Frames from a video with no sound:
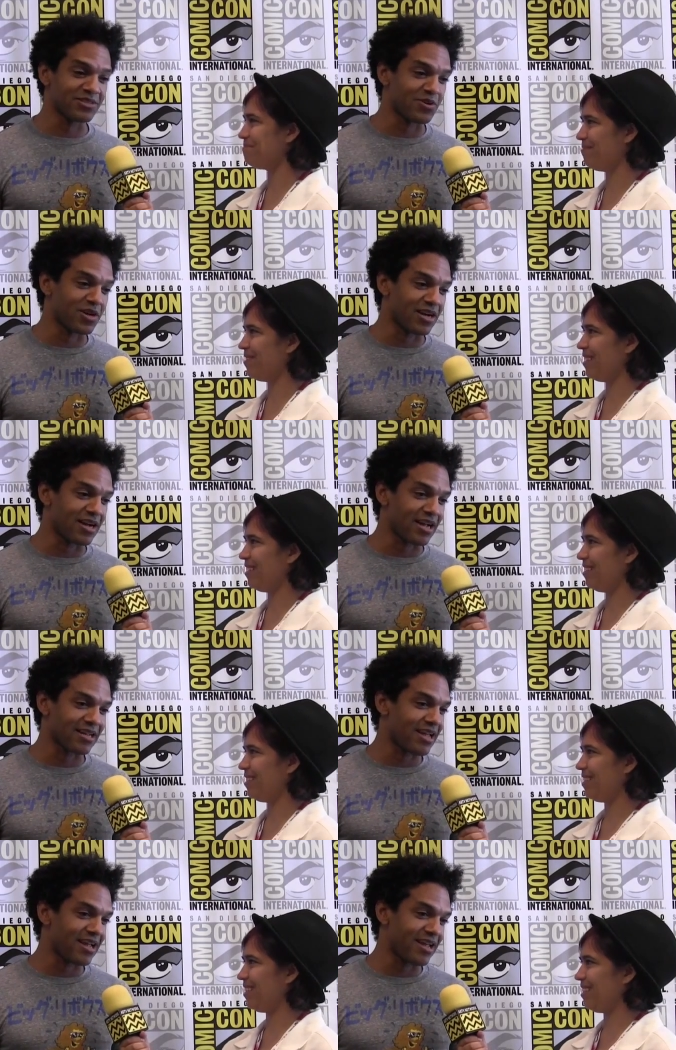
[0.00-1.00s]
Speaker 1: so uh,
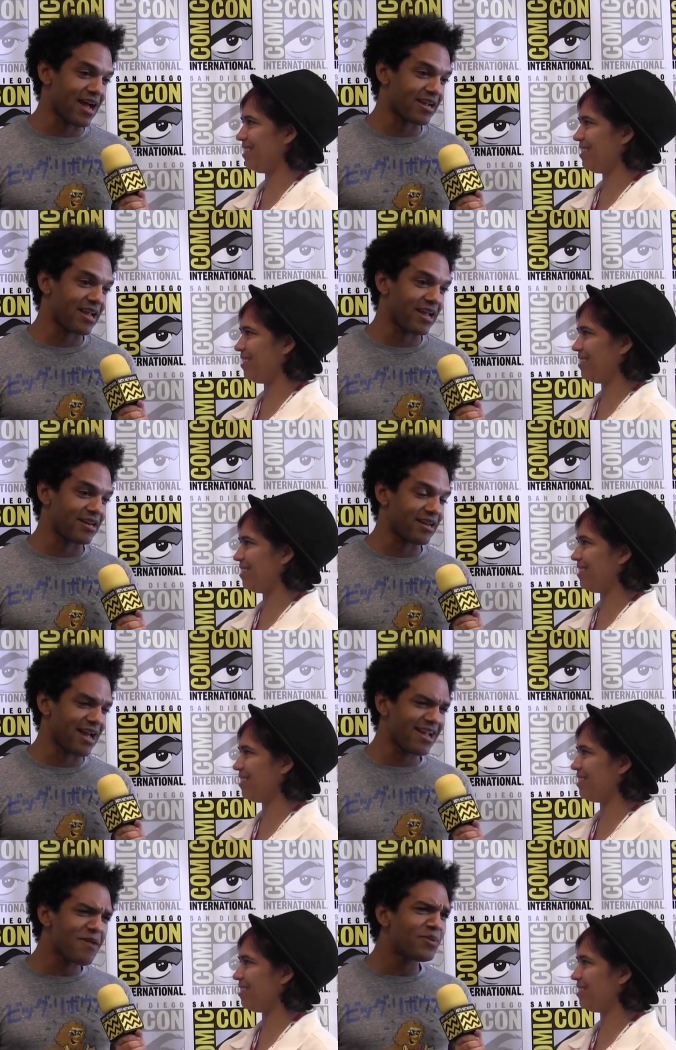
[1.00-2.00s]
yeah yeah I can't
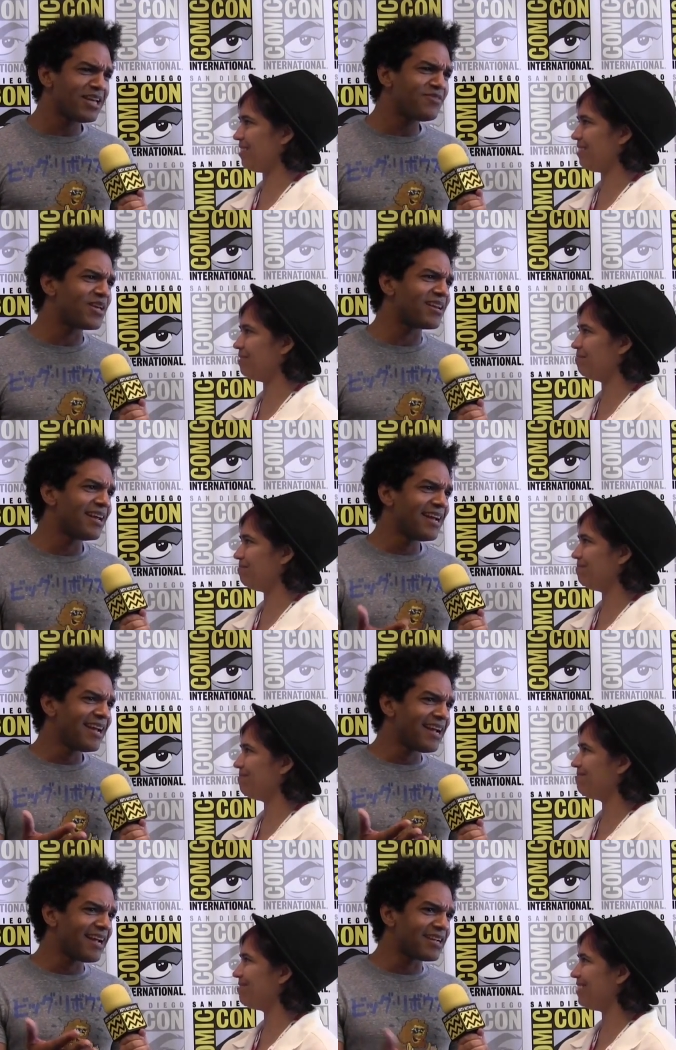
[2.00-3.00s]
I can't believe that
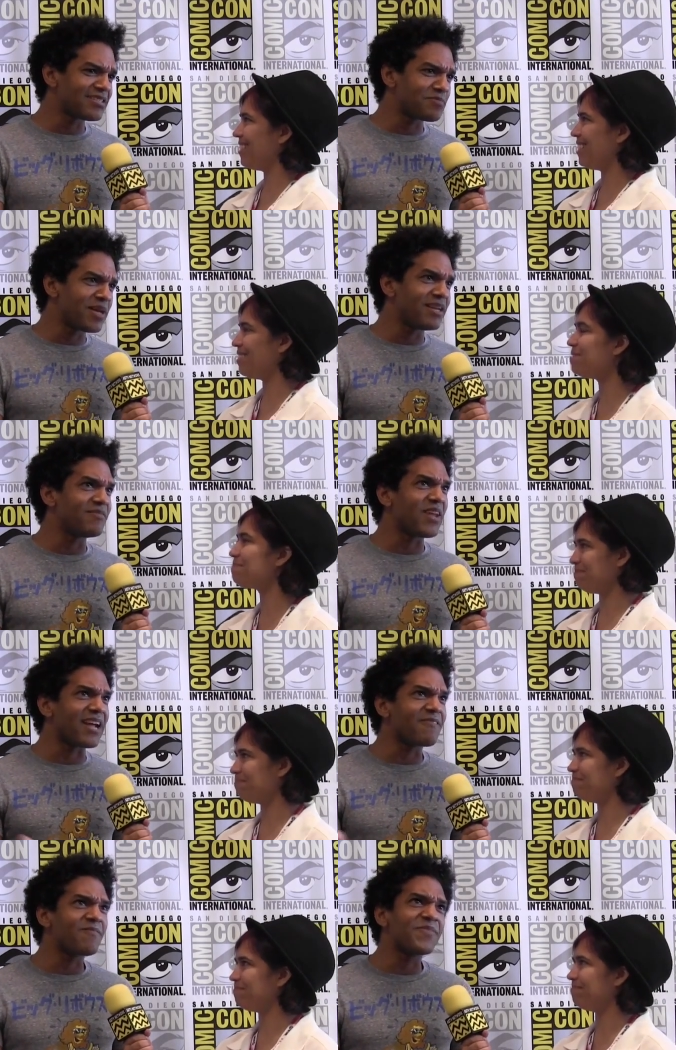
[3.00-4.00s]
it's been
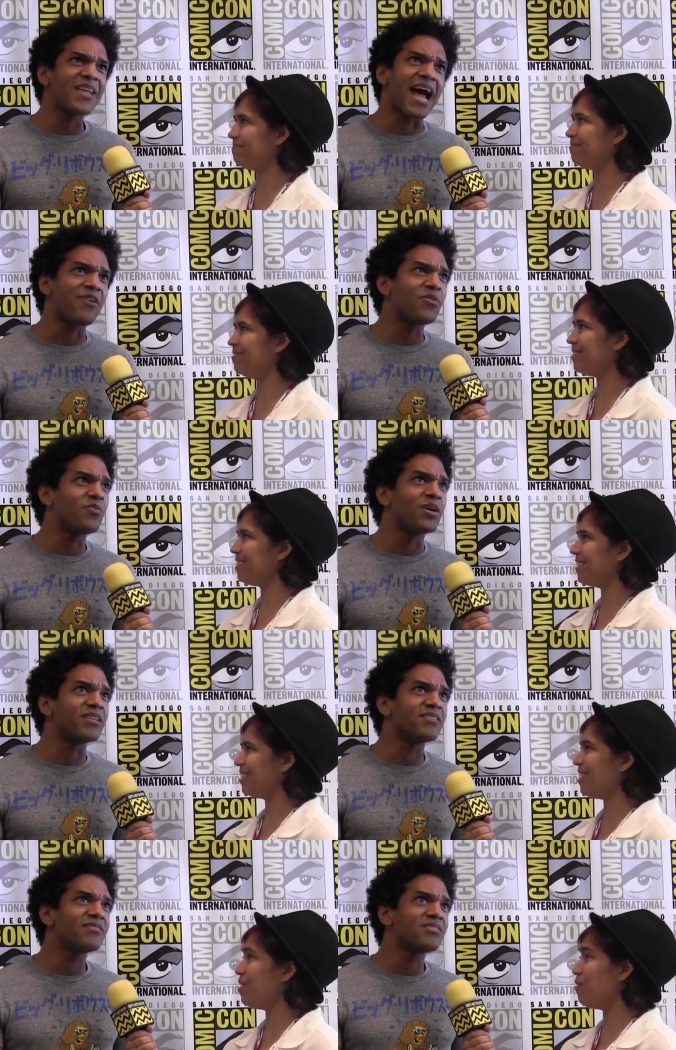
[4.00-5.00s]
like I don't
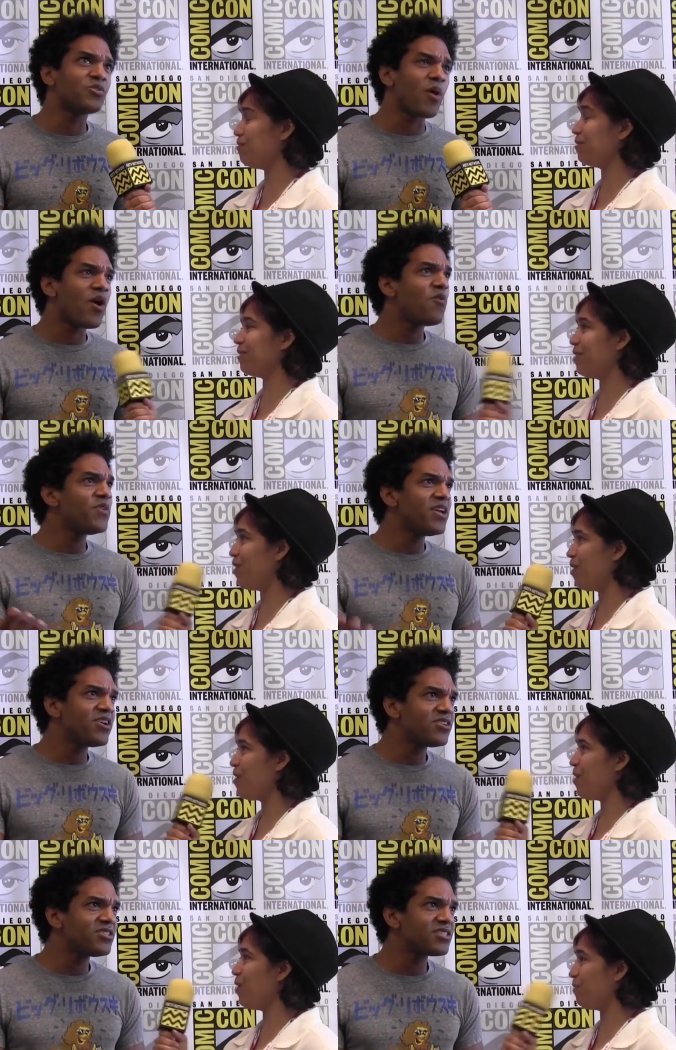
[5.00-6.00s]
what 12
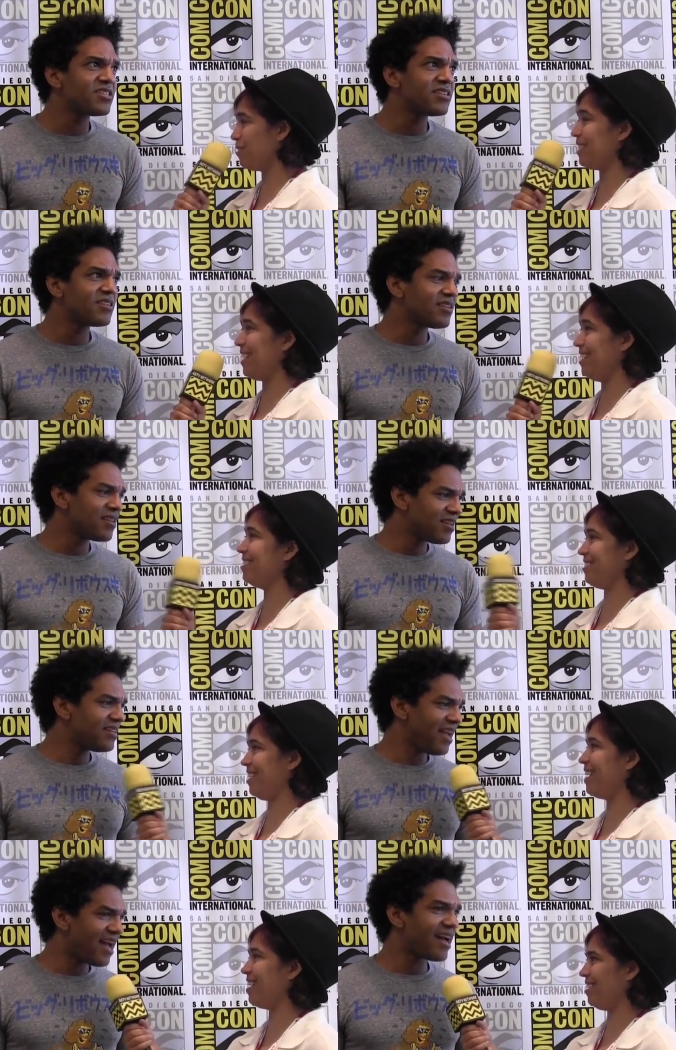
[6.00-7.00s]
years?
Speaker 2: Over 10 years.
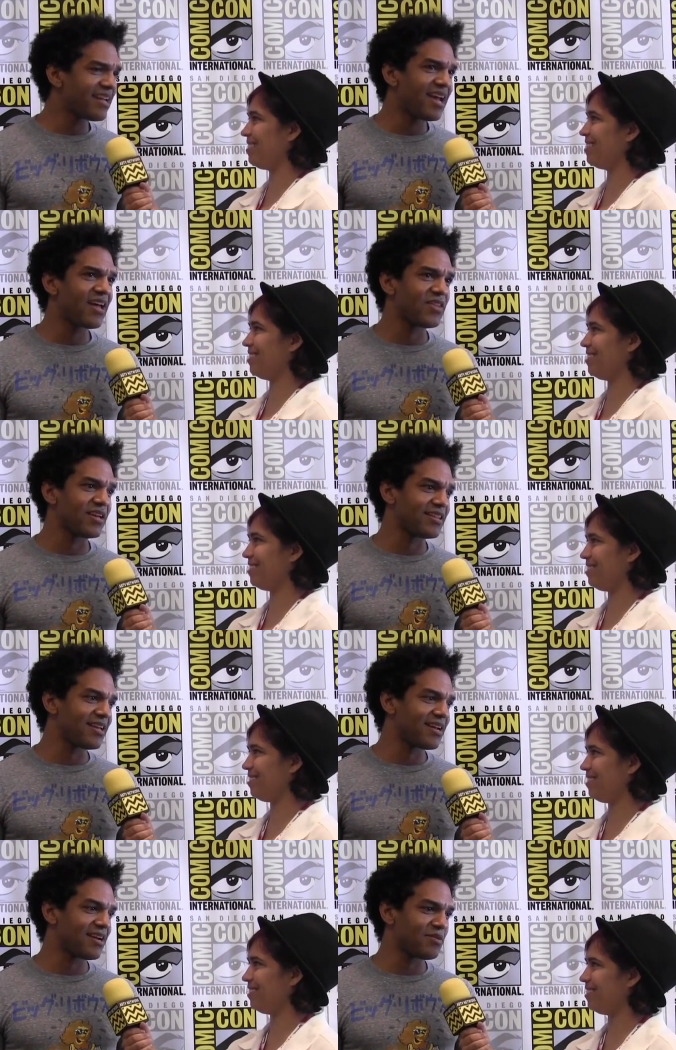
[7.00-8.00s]
Speaker 1: Yeah, yeah, yeah that,
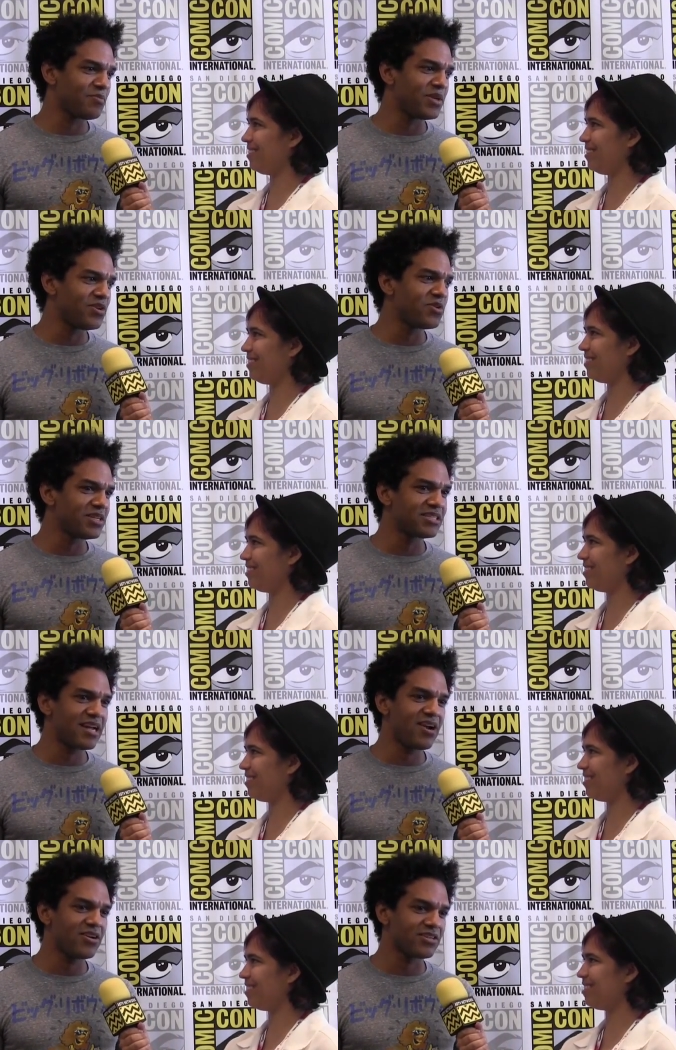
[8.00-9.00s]
that I've been doing this
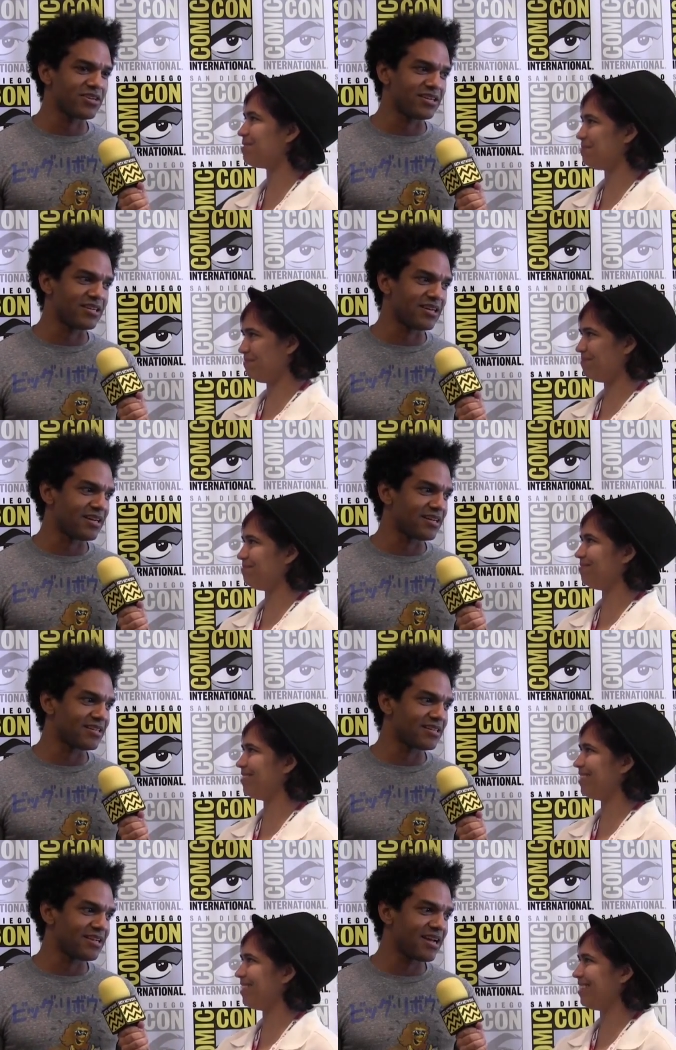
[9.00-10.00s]
character. And uh,
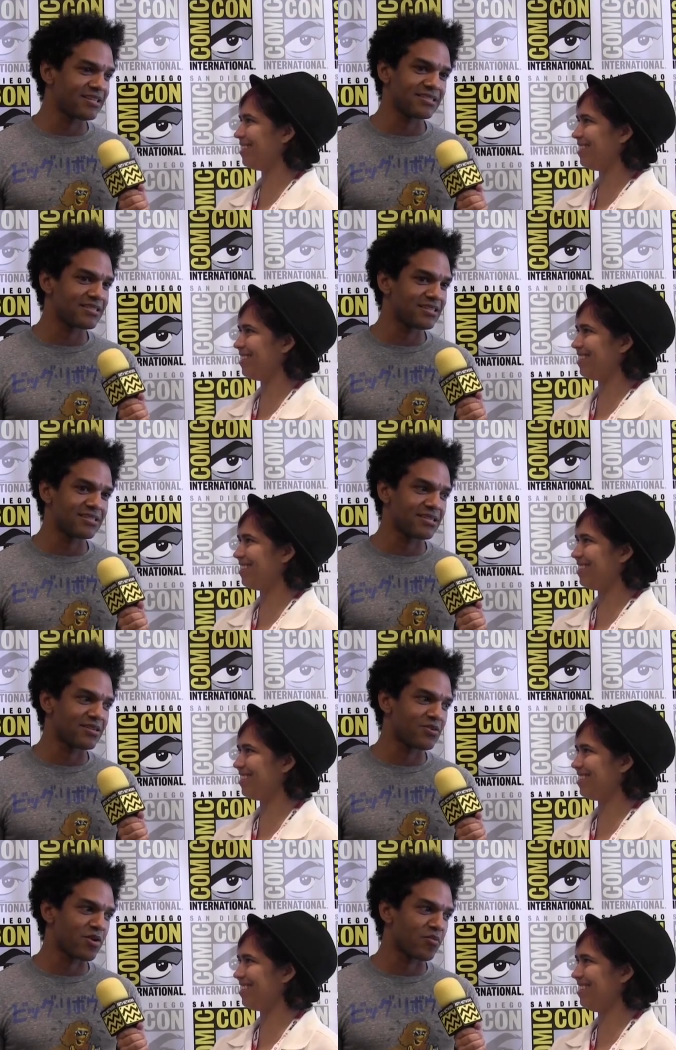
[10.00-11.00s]
yeah, it's, it's an
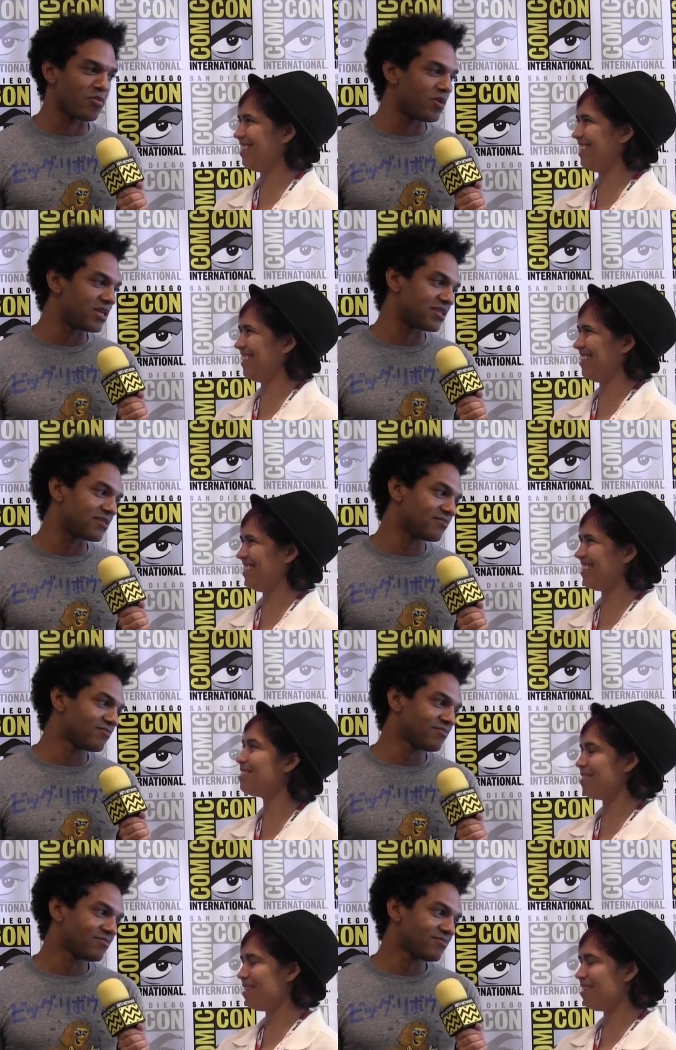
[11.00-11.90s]
incredible blessing.